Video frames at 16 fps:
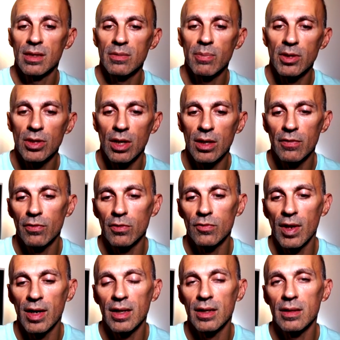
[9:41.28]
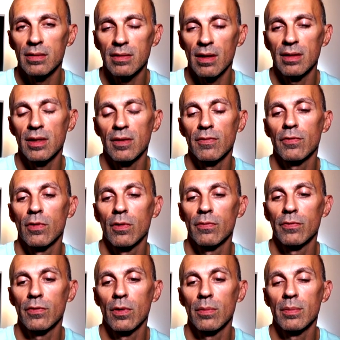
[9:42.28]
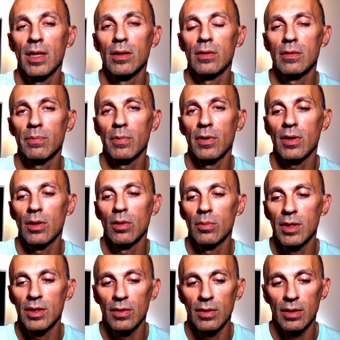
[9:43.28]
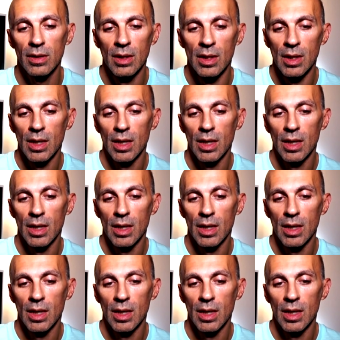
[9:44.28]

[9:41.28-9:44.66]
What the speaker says: especially for training starting from 4 minutes per kilometer